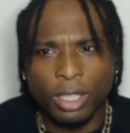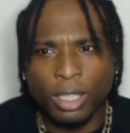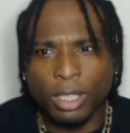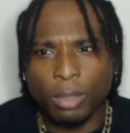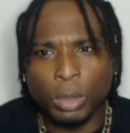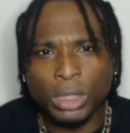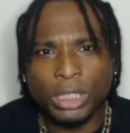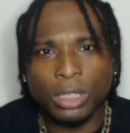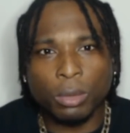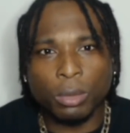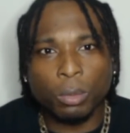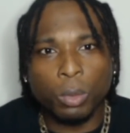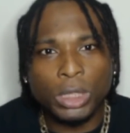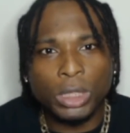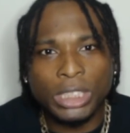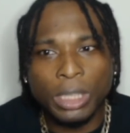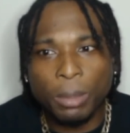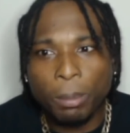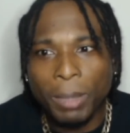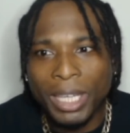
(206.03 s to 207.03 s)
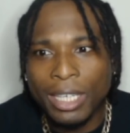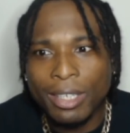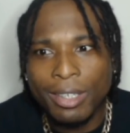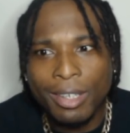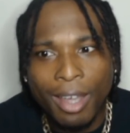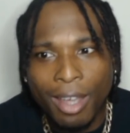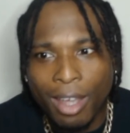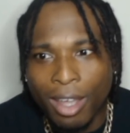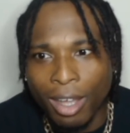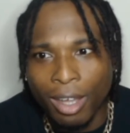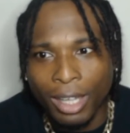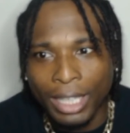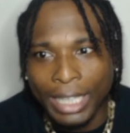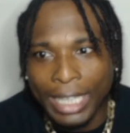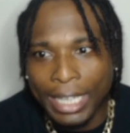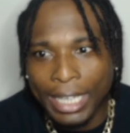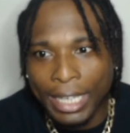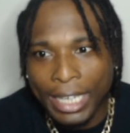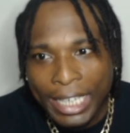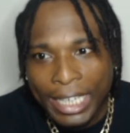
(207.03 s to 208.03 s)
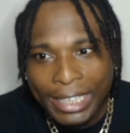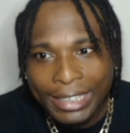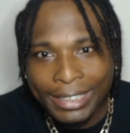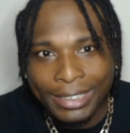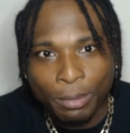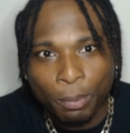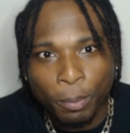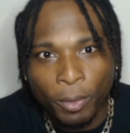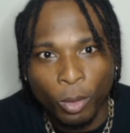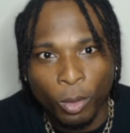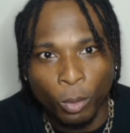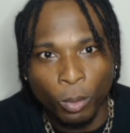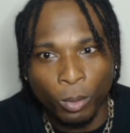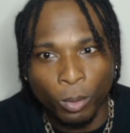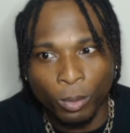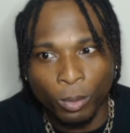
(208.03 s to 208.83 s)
what do you mean? Nah, it is, bro.